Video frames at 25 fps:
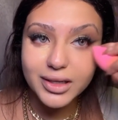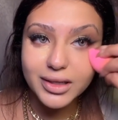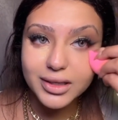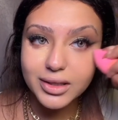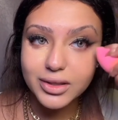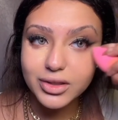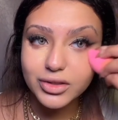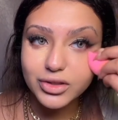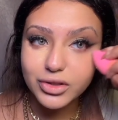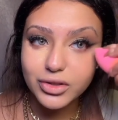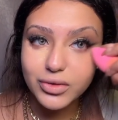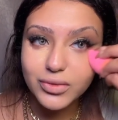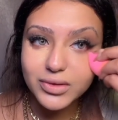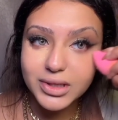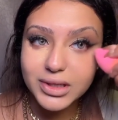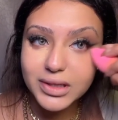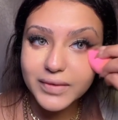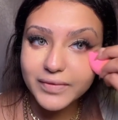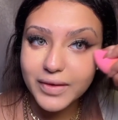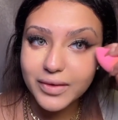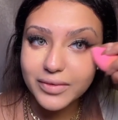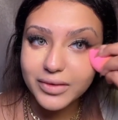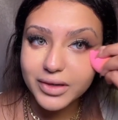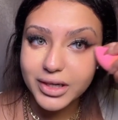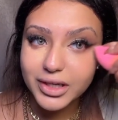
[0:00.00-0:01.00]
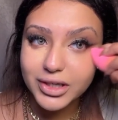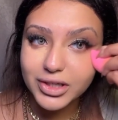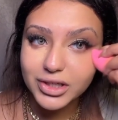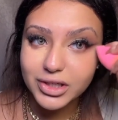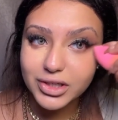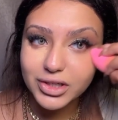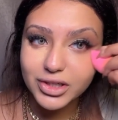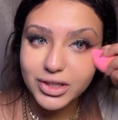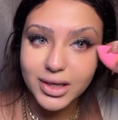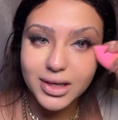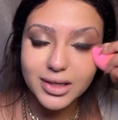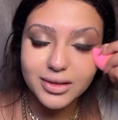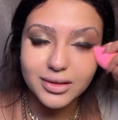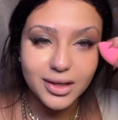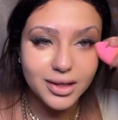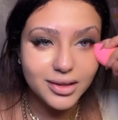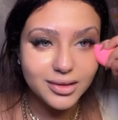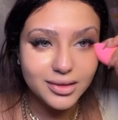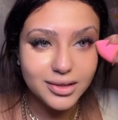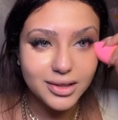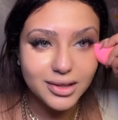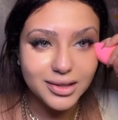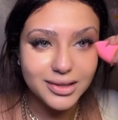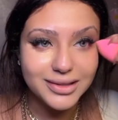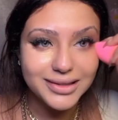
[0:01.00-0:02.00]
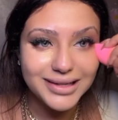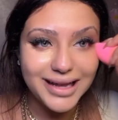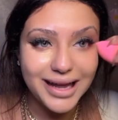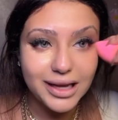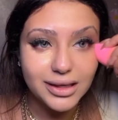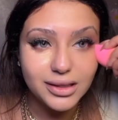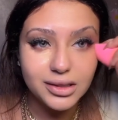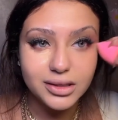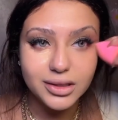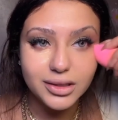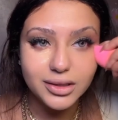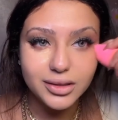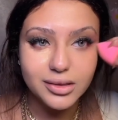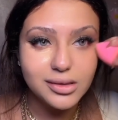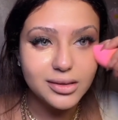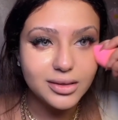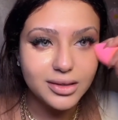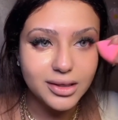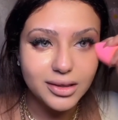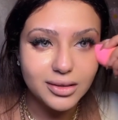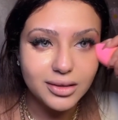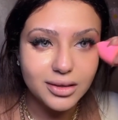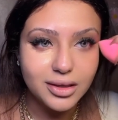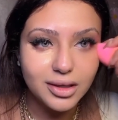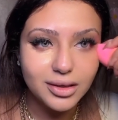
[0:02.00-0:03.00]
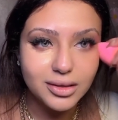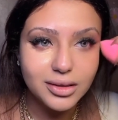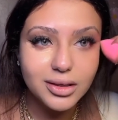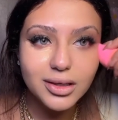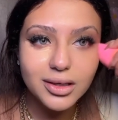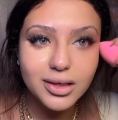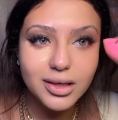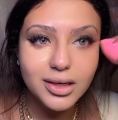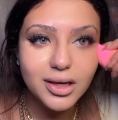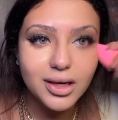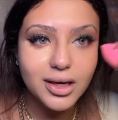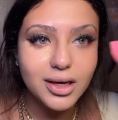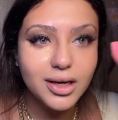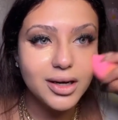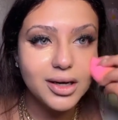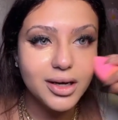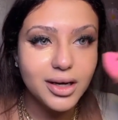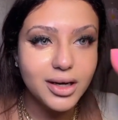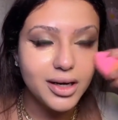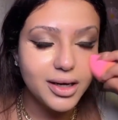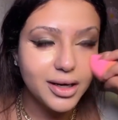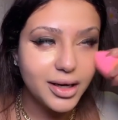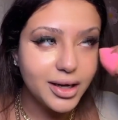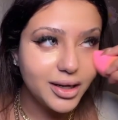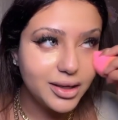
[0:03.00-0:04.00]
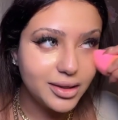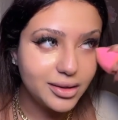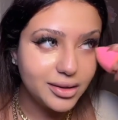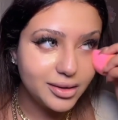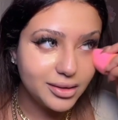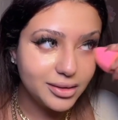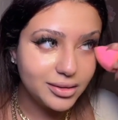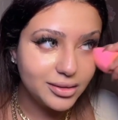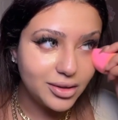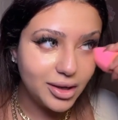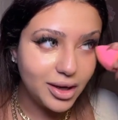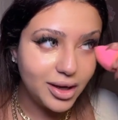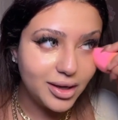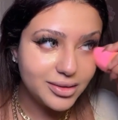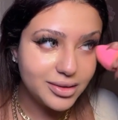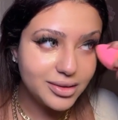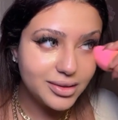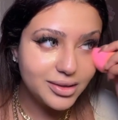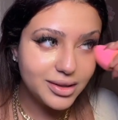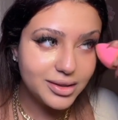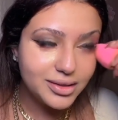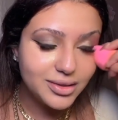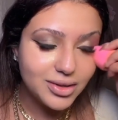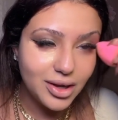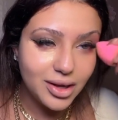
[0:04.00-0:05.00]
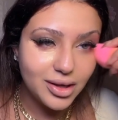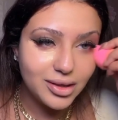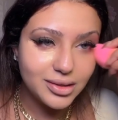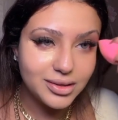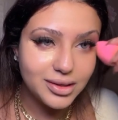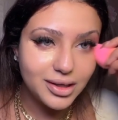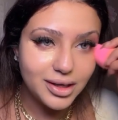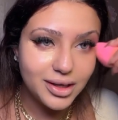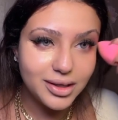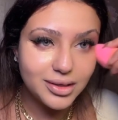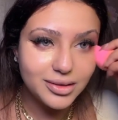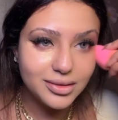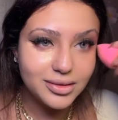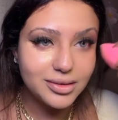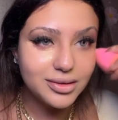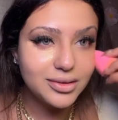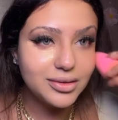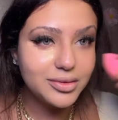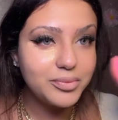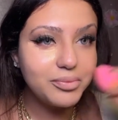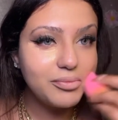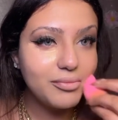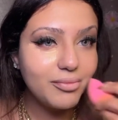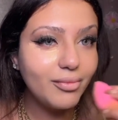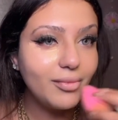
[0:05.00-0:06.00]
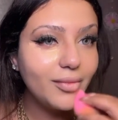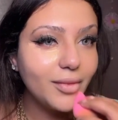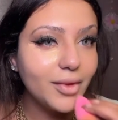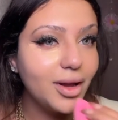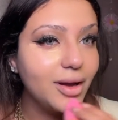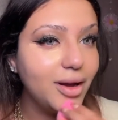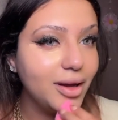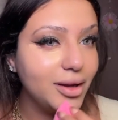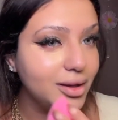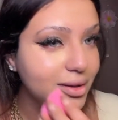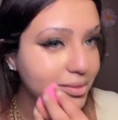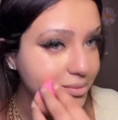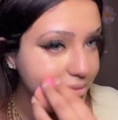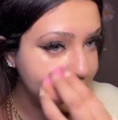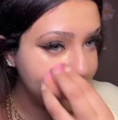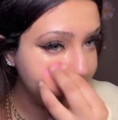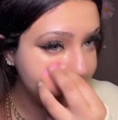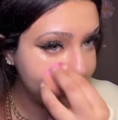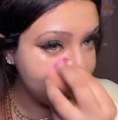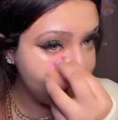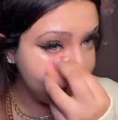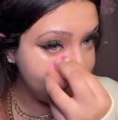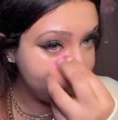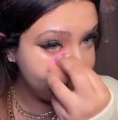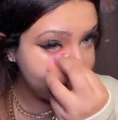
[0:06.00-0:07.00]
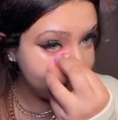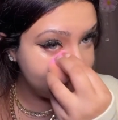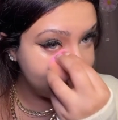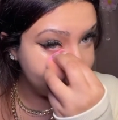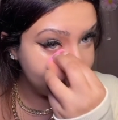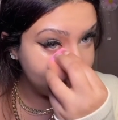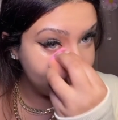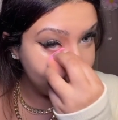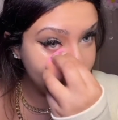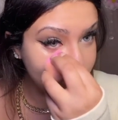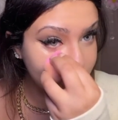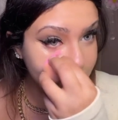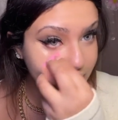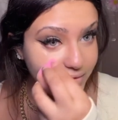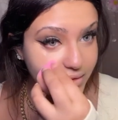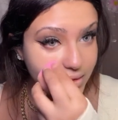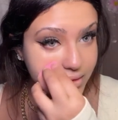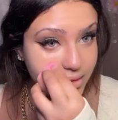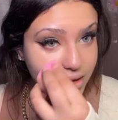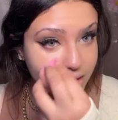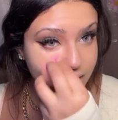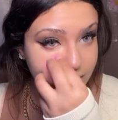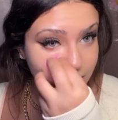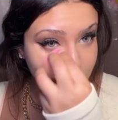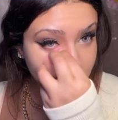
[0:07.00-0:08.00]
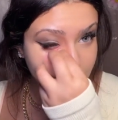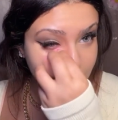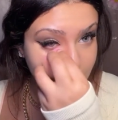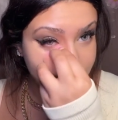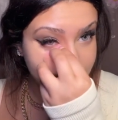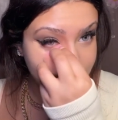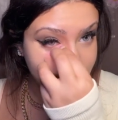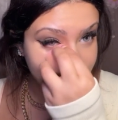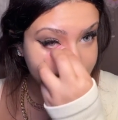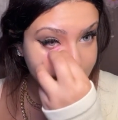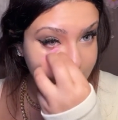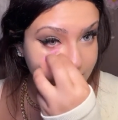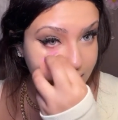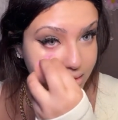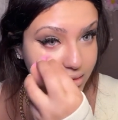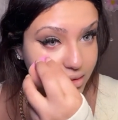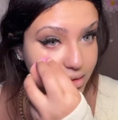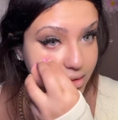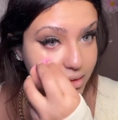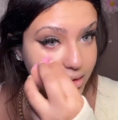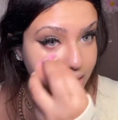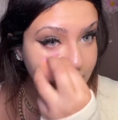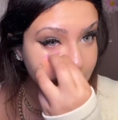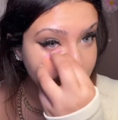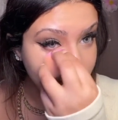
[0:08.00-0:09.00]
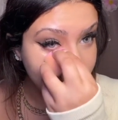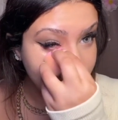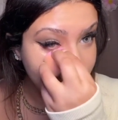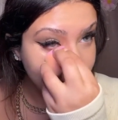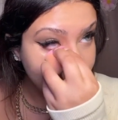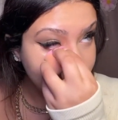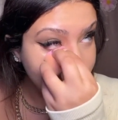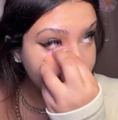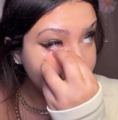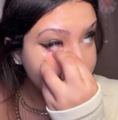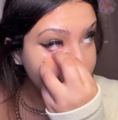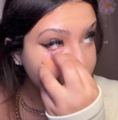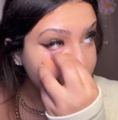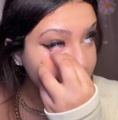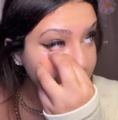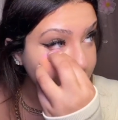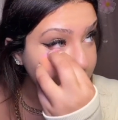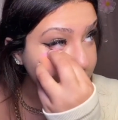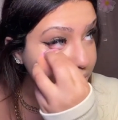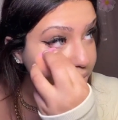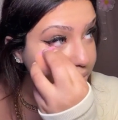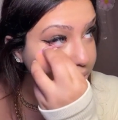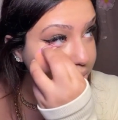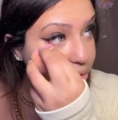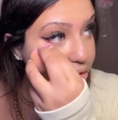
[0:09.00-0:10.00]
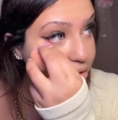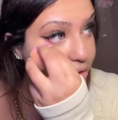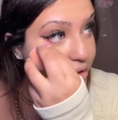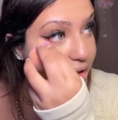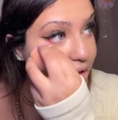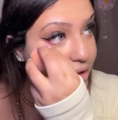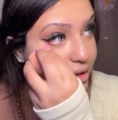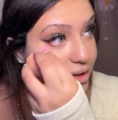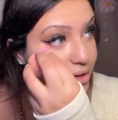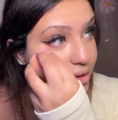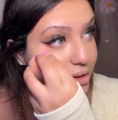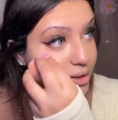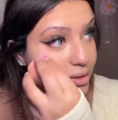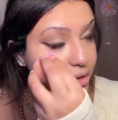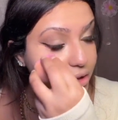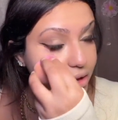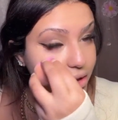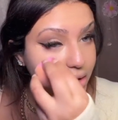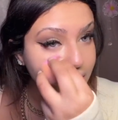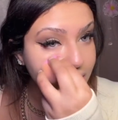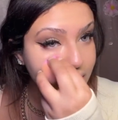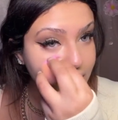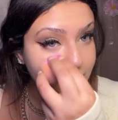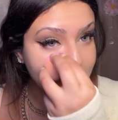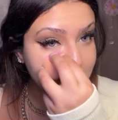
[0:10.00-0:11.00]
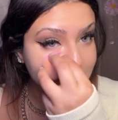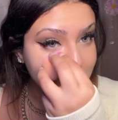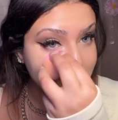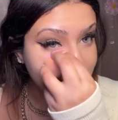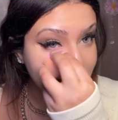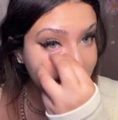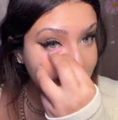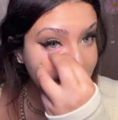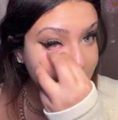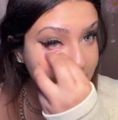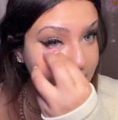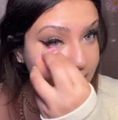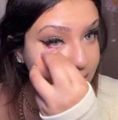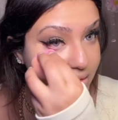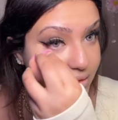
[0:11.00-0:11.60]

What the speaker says: choosing a foundation shade that's exactly your skin color, it causes it to oxidize. Sometimes, usually foundation will oxidize and get darker. So putting your exact